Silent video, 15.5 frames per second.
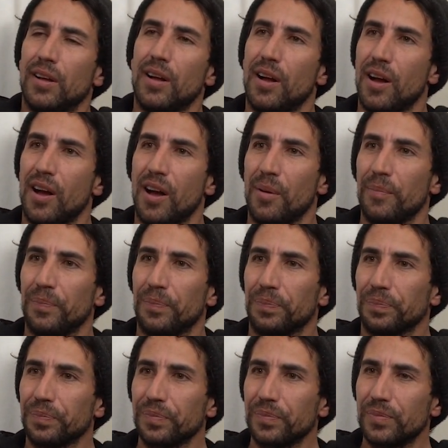And
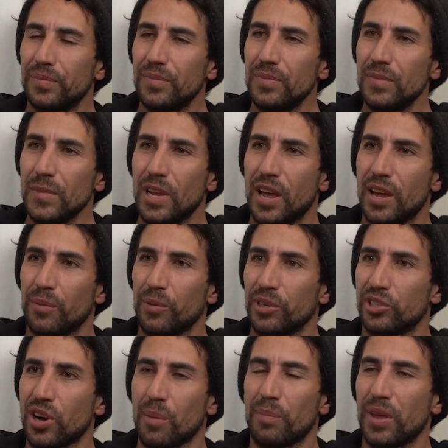we
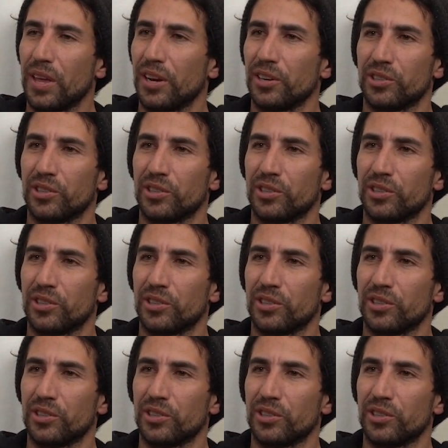jump in,